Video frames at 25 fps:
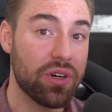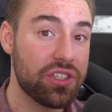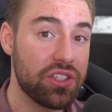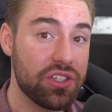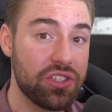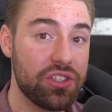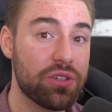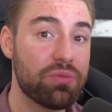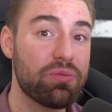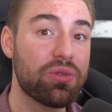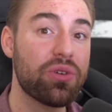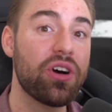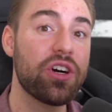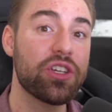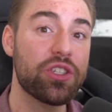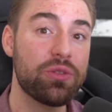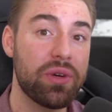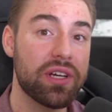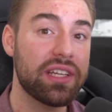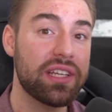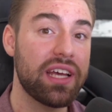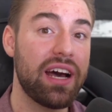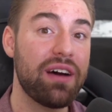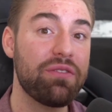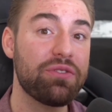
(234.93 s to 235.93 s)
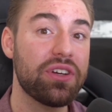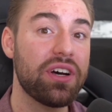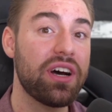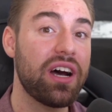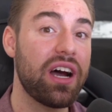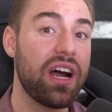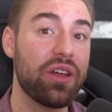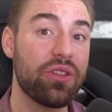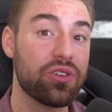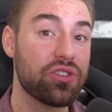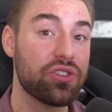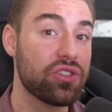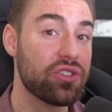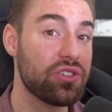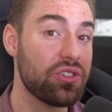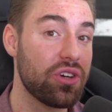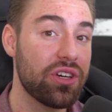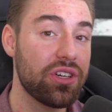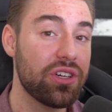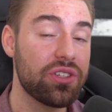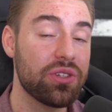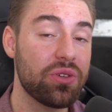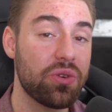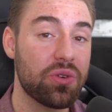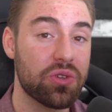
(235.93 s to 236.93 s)
What does your prospect have to either
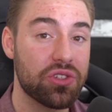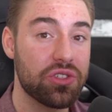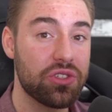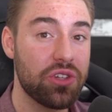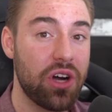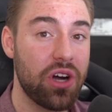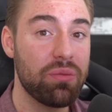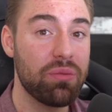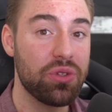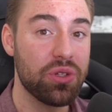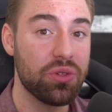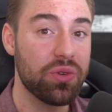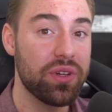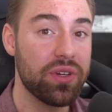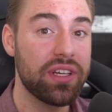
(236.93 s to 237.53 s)
start or stop